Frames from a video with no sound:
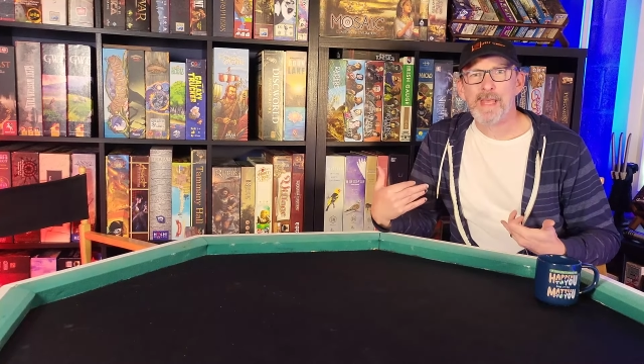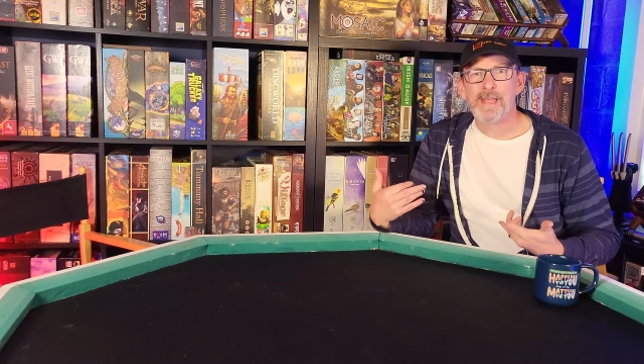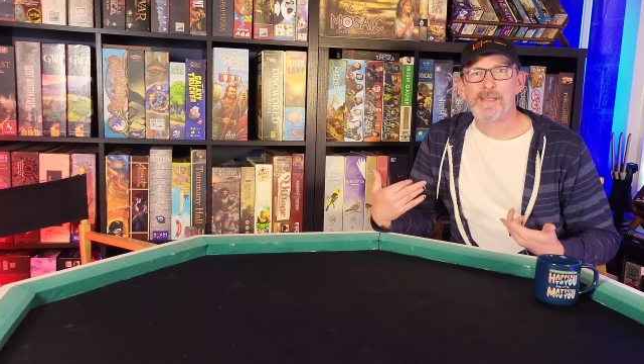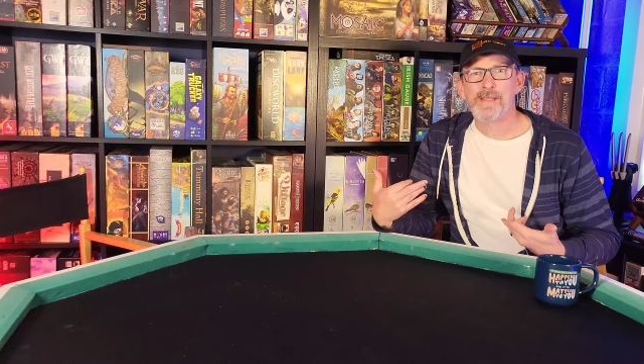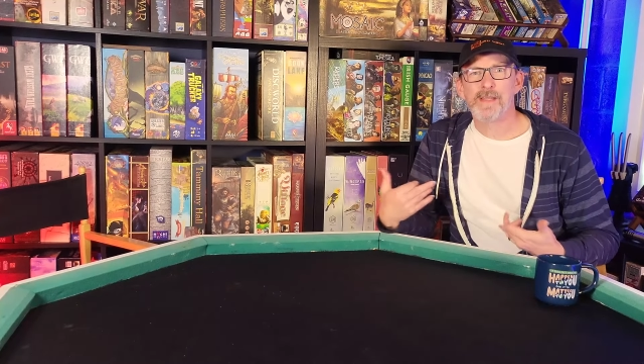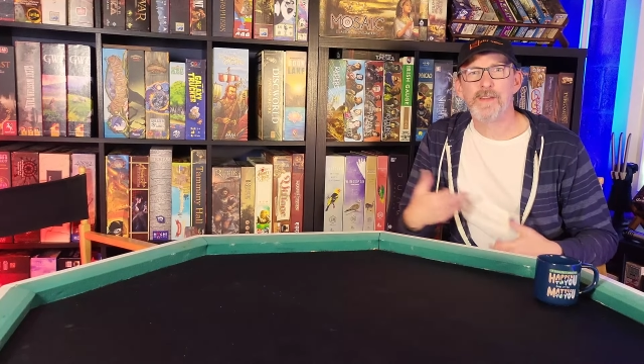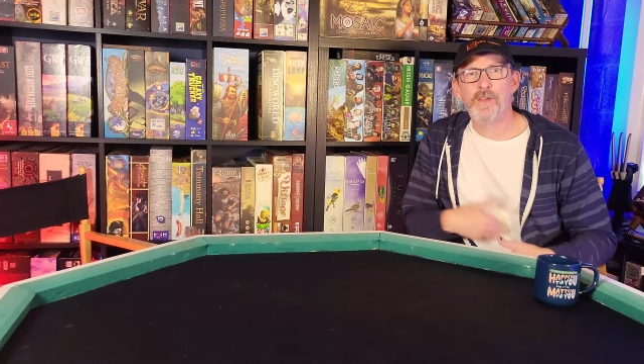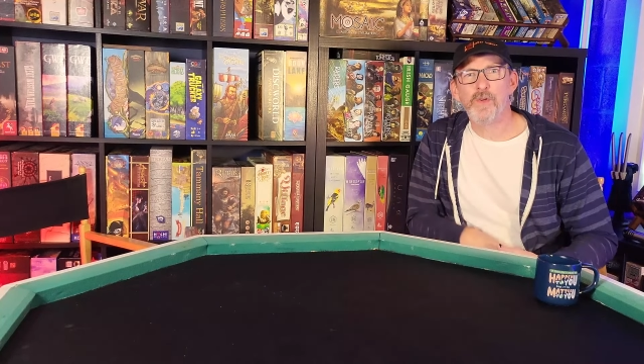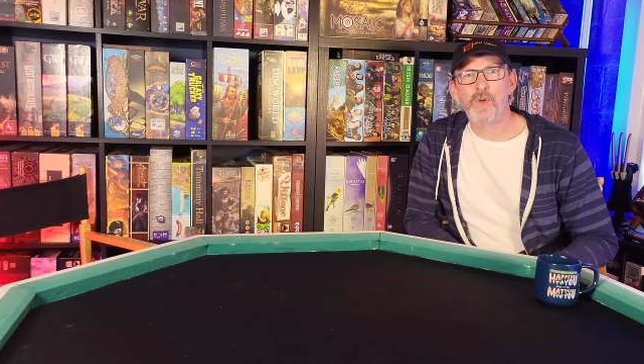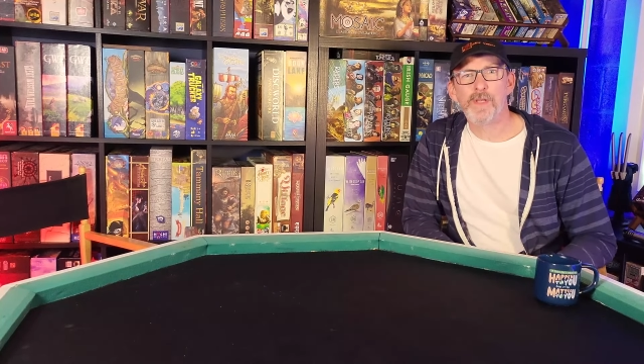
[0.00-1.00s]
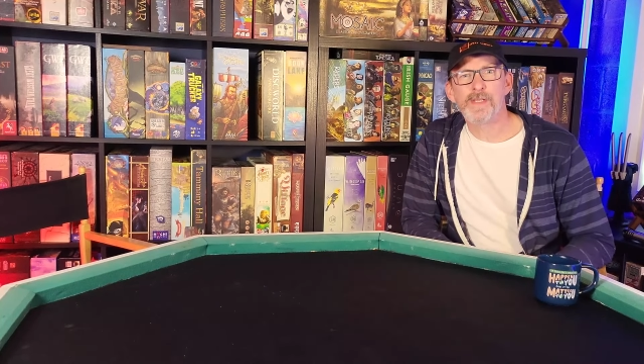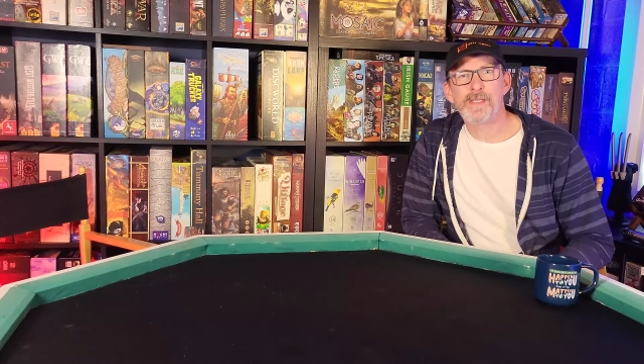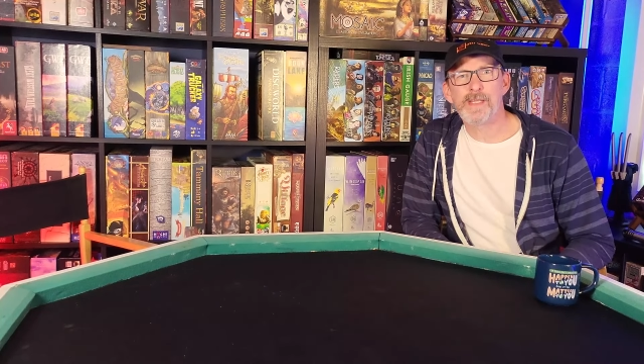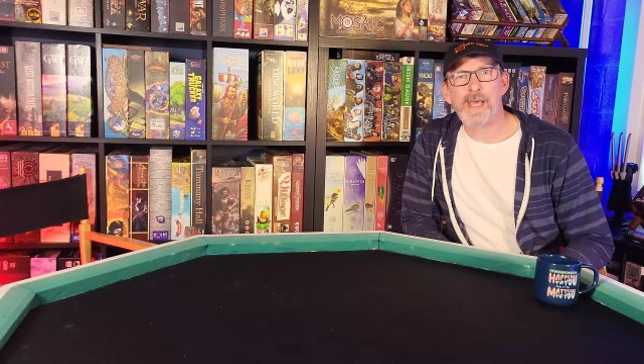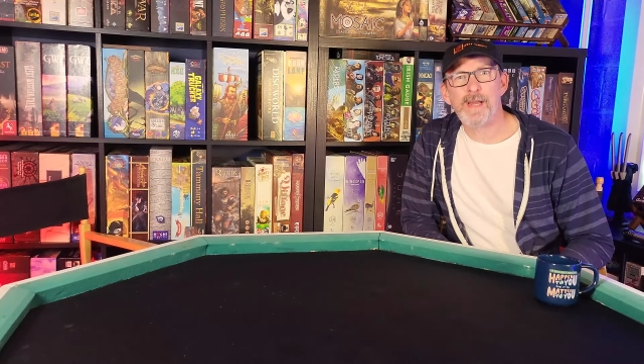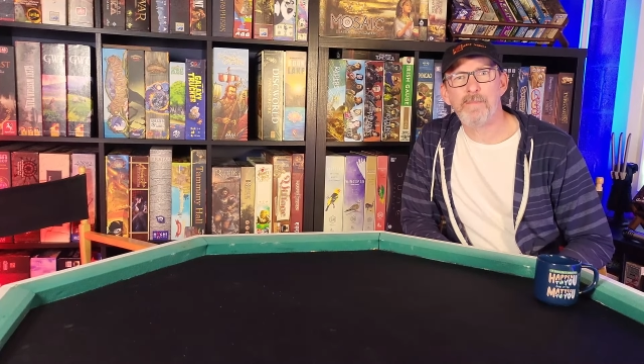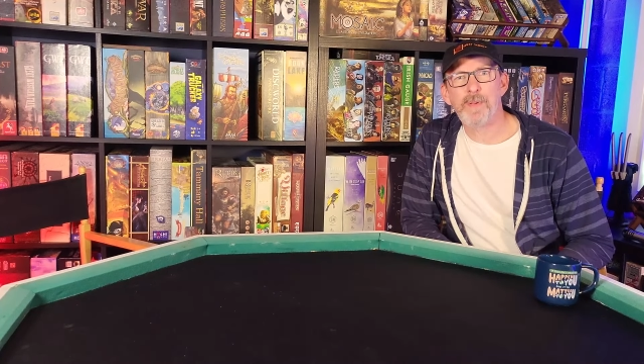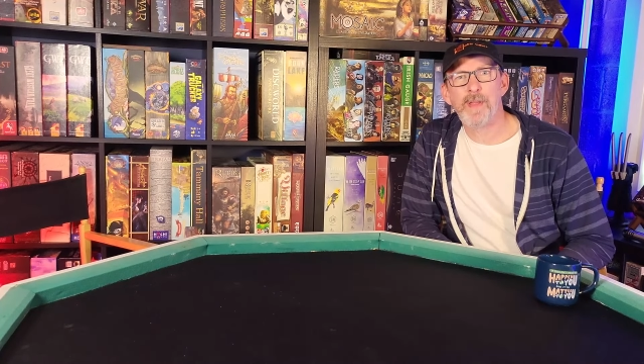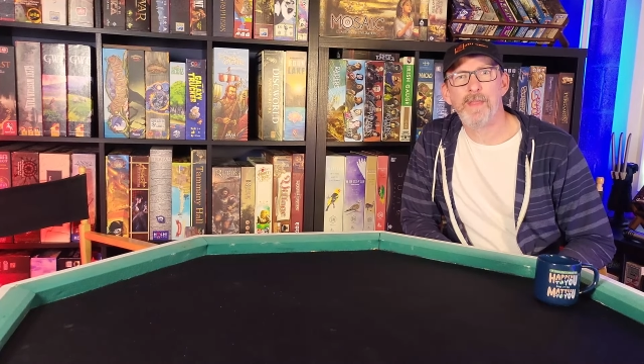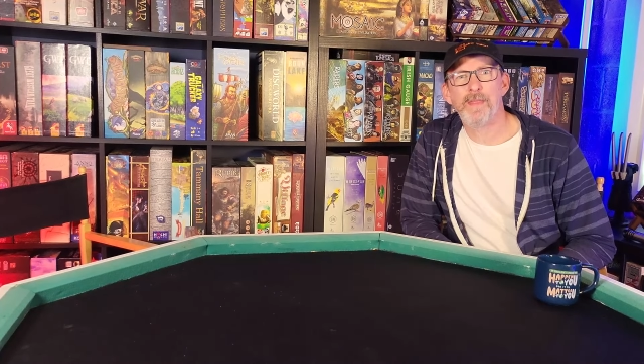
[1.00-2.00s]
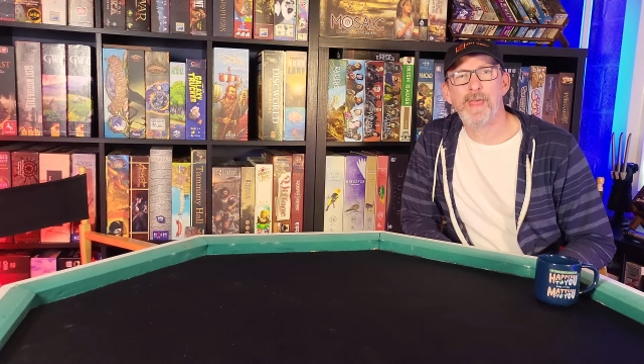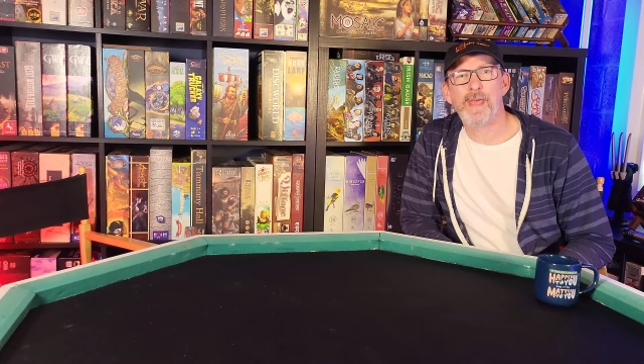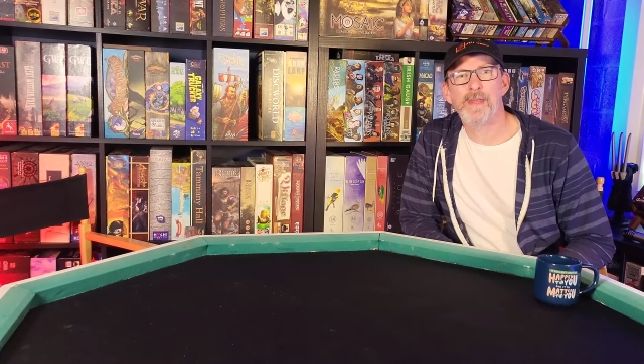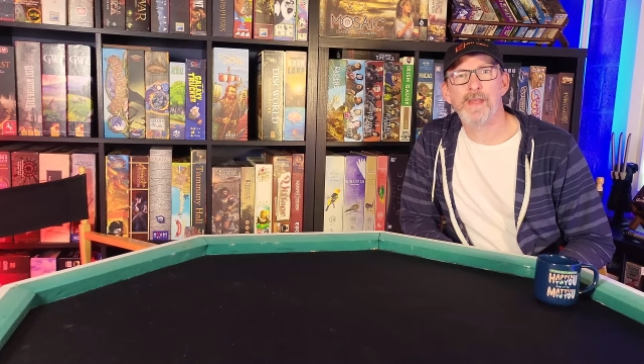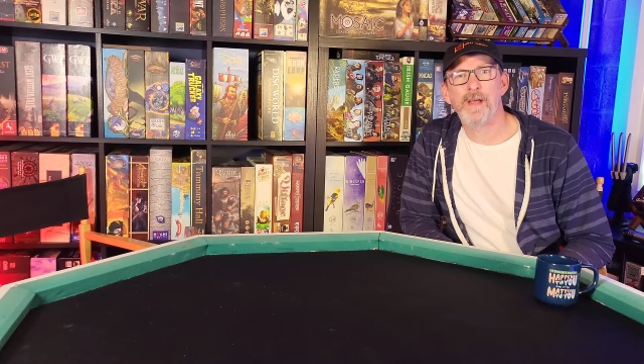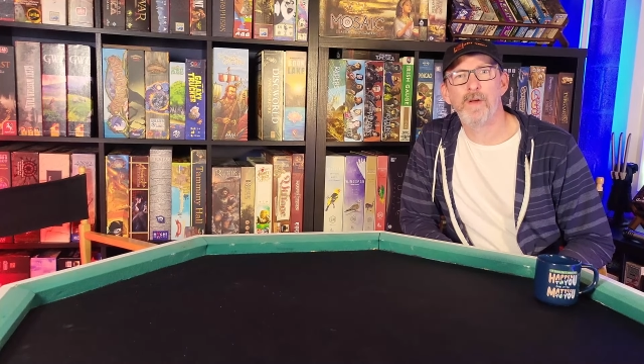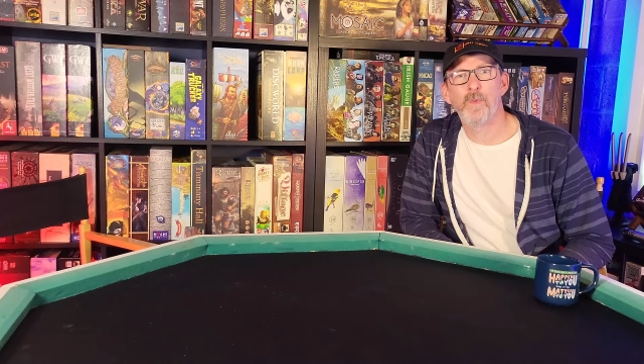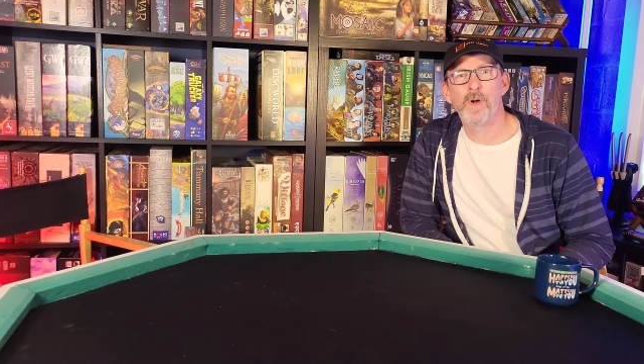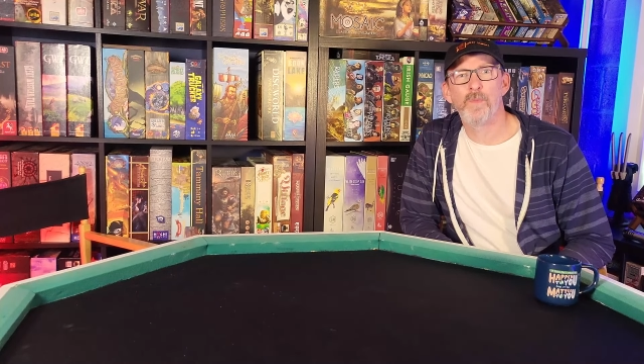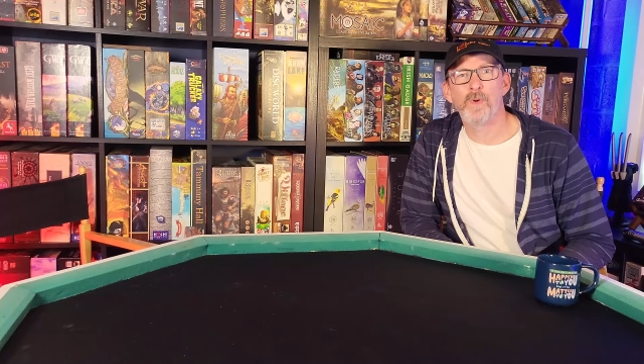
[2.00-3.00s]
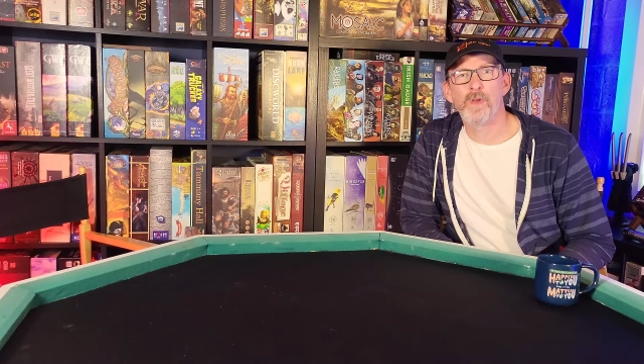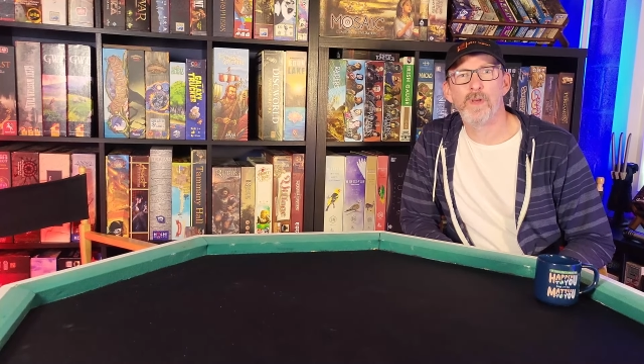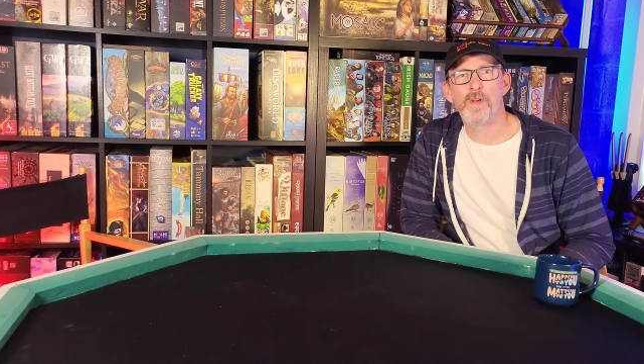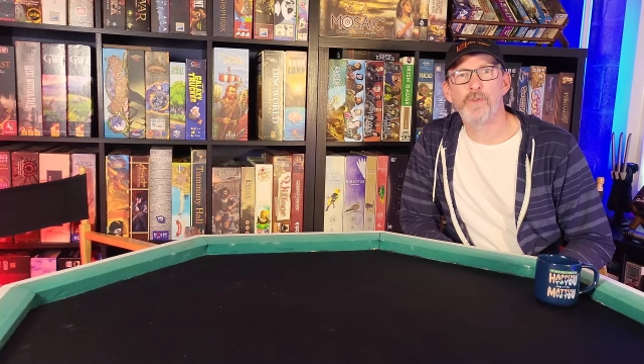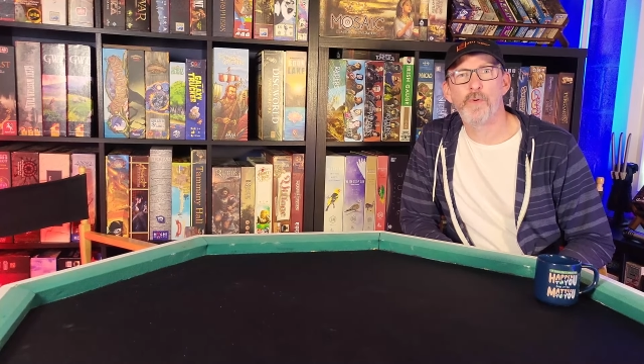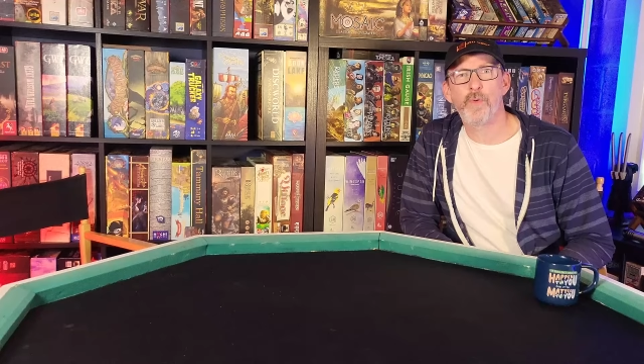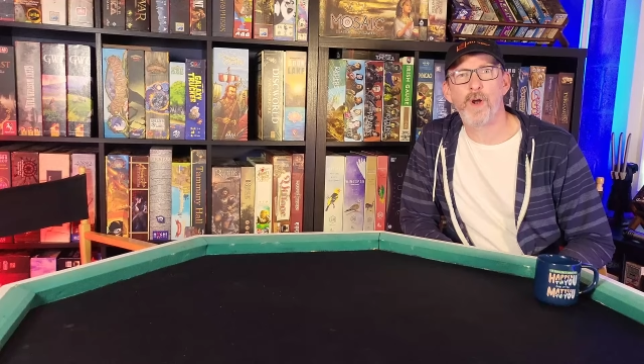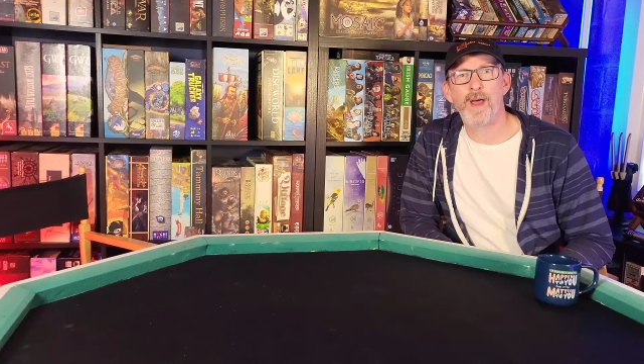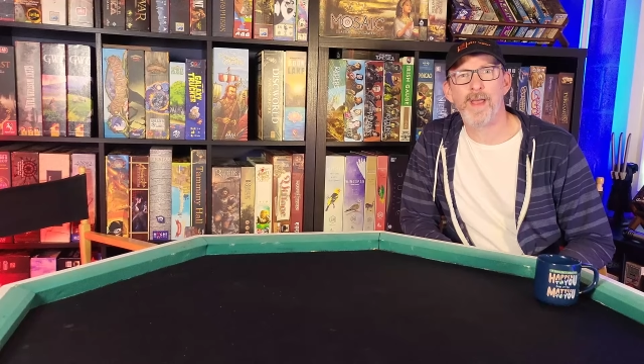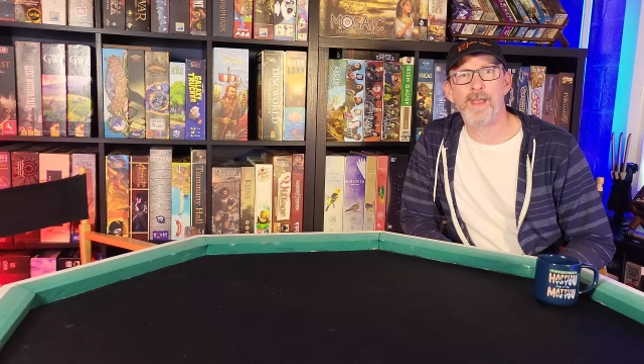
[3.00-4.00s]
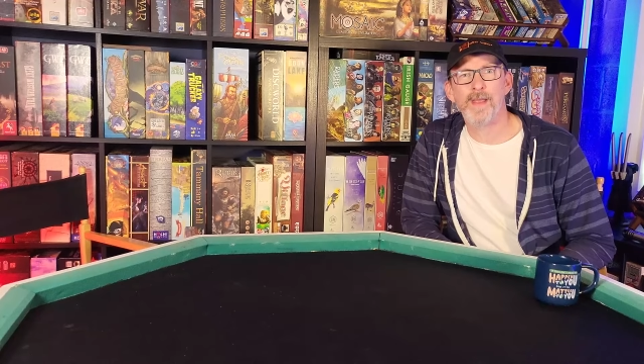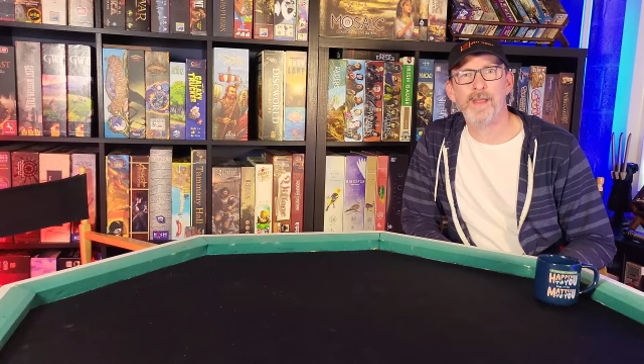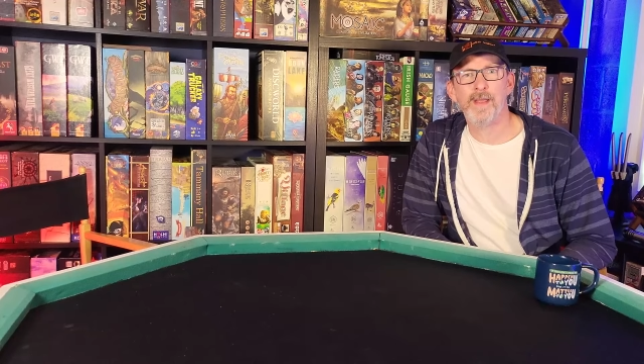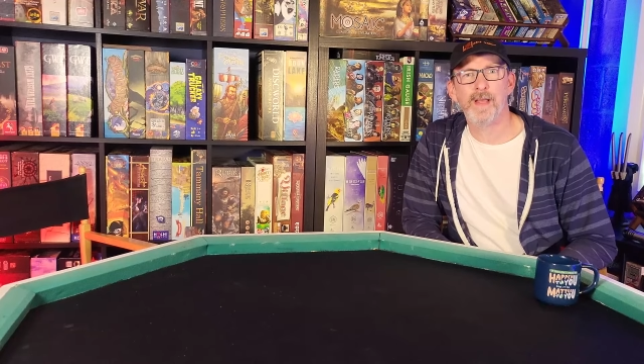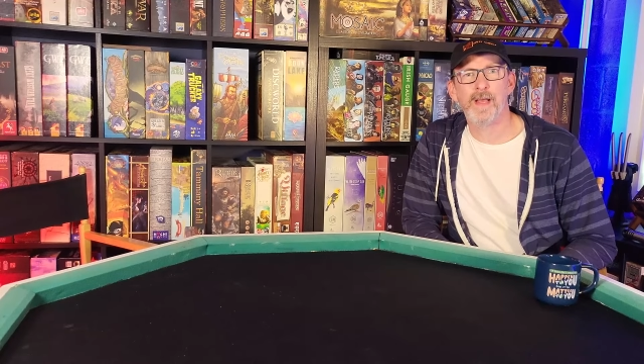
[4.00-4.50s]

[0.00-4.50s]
This is a new setup that we're gonna try.